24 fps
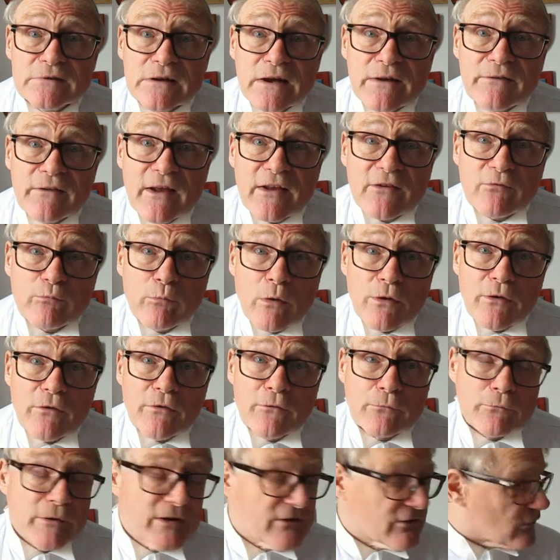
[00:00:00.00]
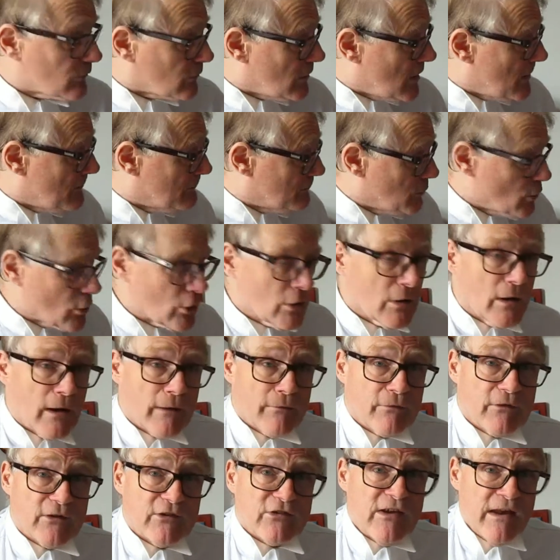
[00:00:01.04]
And that's one of the reasons why a book
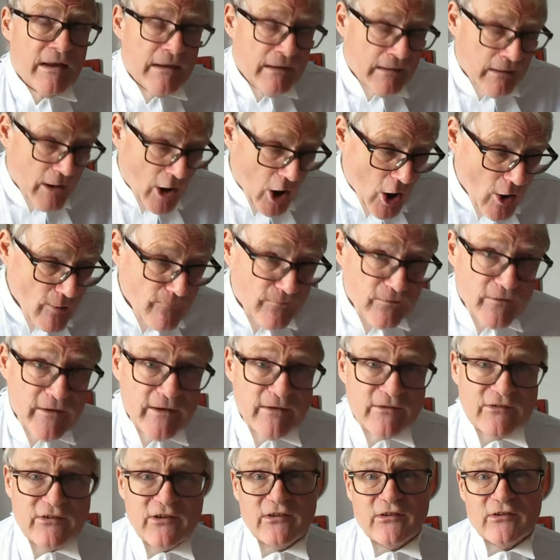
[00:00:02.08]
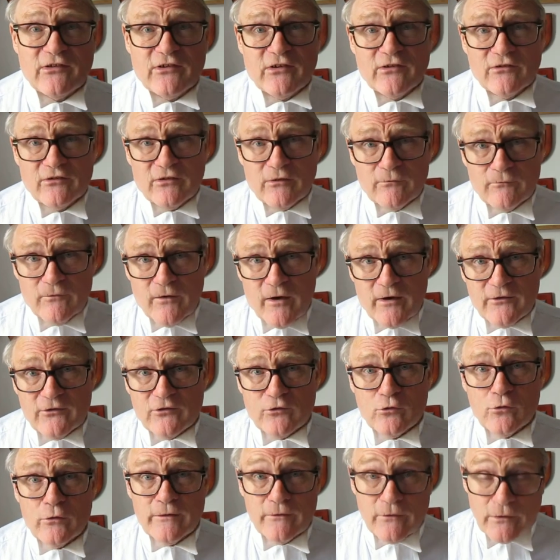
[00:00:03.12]
like this, hopefully in Citizens
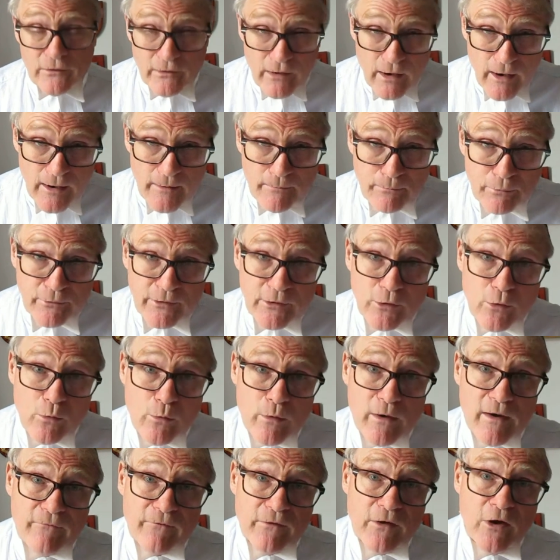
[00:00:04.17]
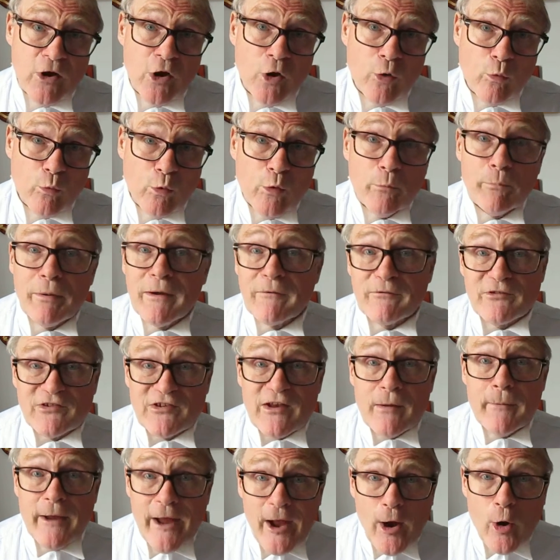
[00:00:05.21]
Advice or in the library or wherever, will be of
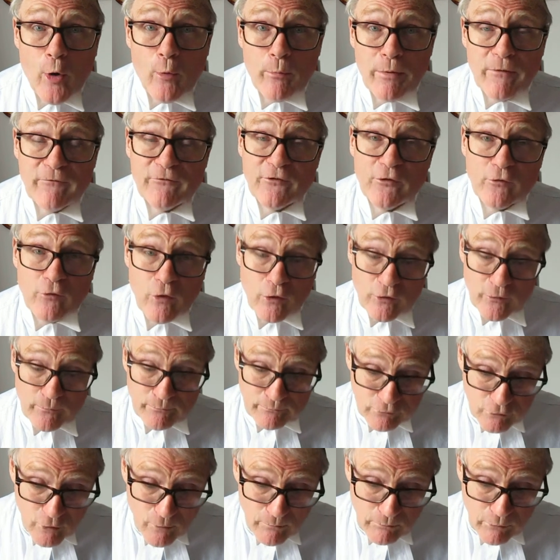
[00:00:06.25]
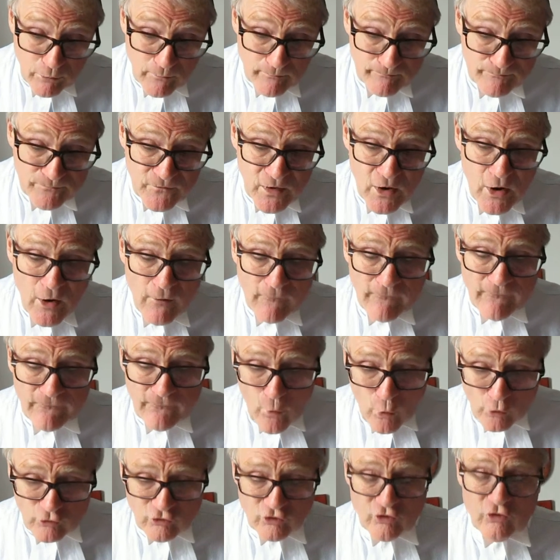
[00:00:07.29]
some help if you've got a problem.
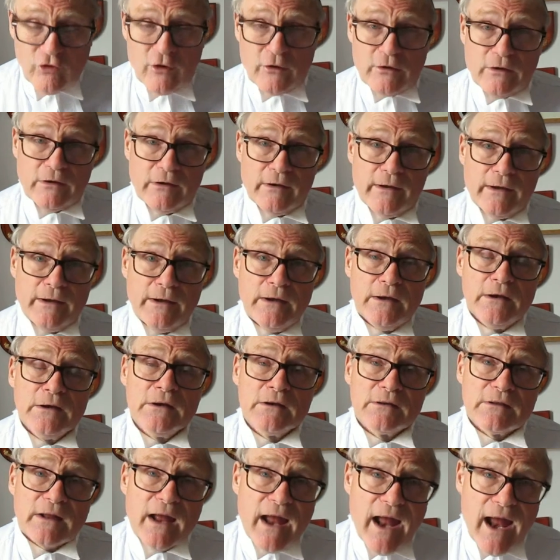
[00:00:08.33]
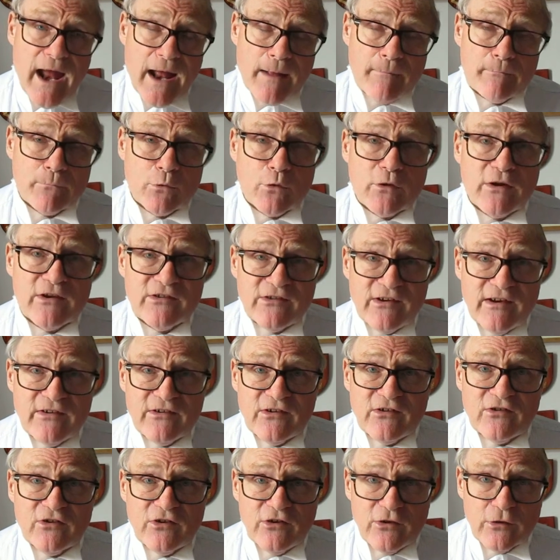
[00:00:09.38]
Fortunately, the handbook is
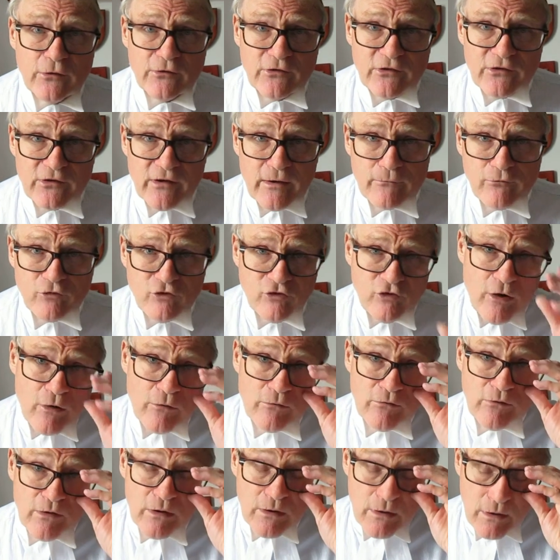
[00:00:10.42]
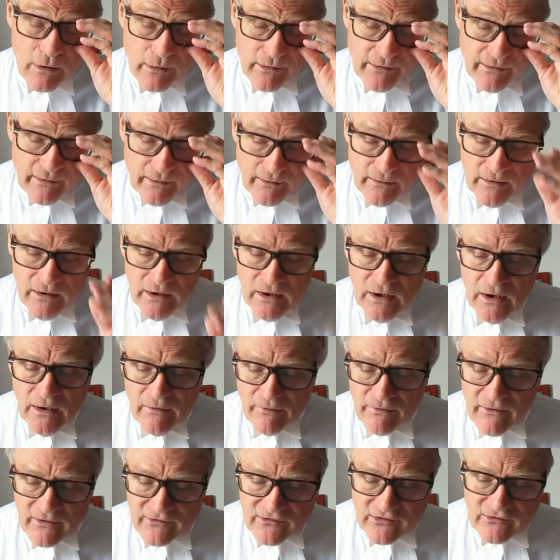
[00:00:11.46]
easy to use, as I've shown earlier.
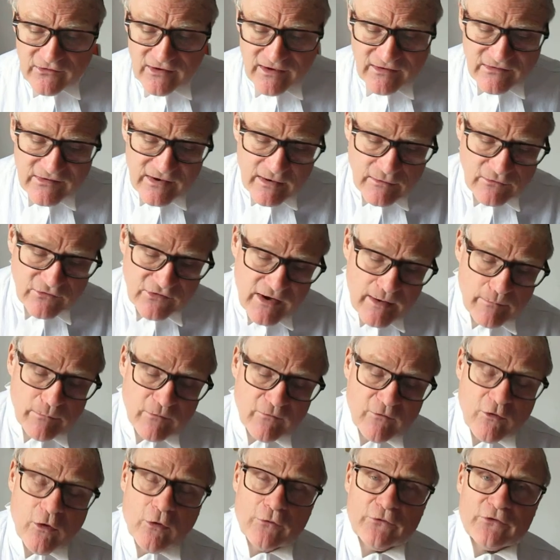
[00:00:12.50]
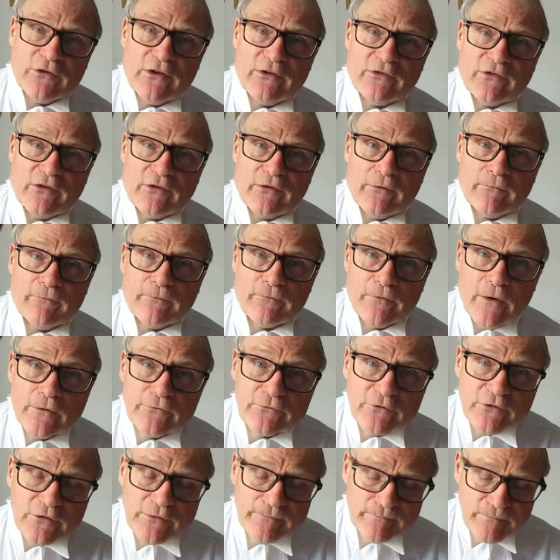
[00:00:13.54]
There's a detailed table of contents at the
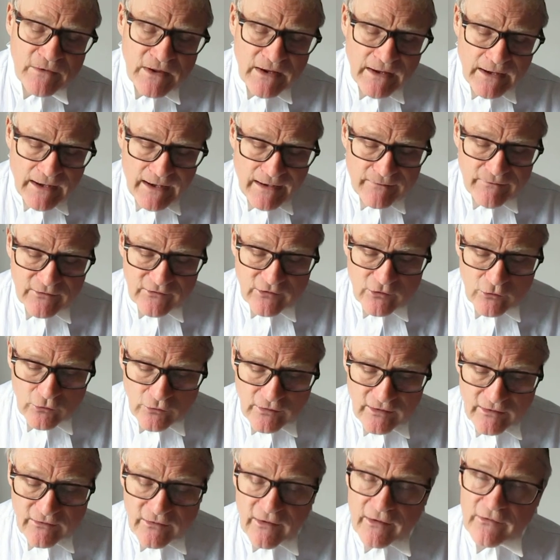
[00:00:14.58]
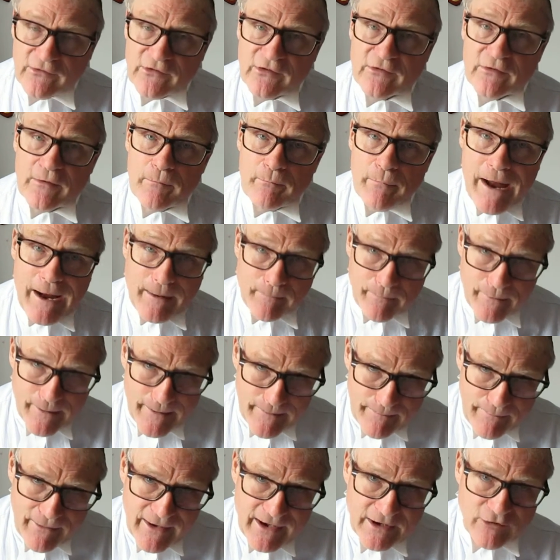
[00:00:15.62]
front, and there's a good index at the back
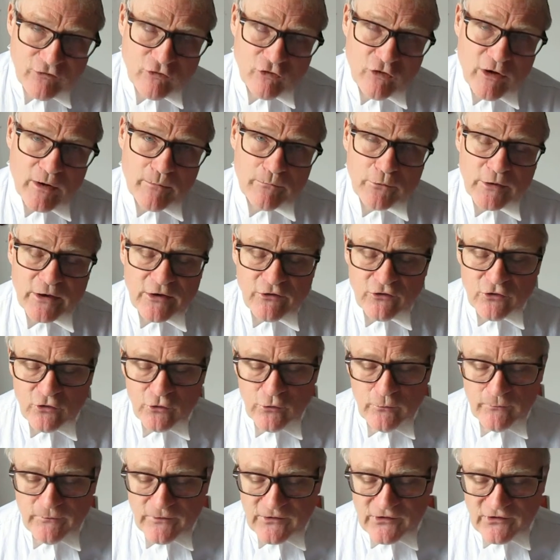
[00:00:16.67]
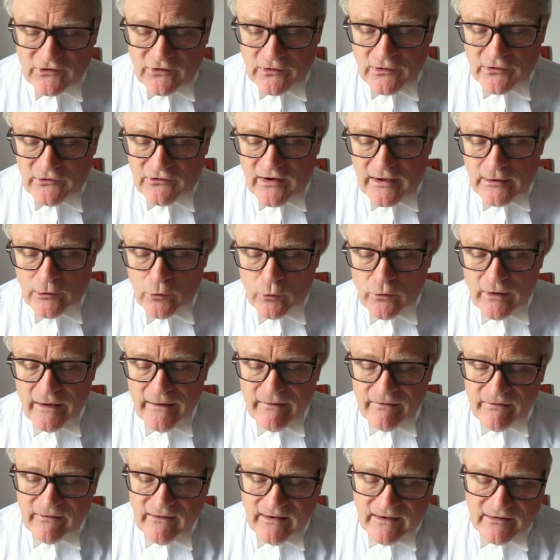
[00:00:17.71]
by page numbering to facilitate
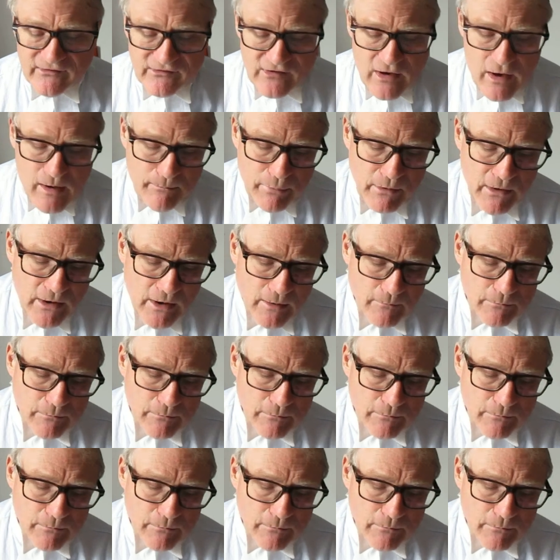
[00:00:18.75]
looking things up.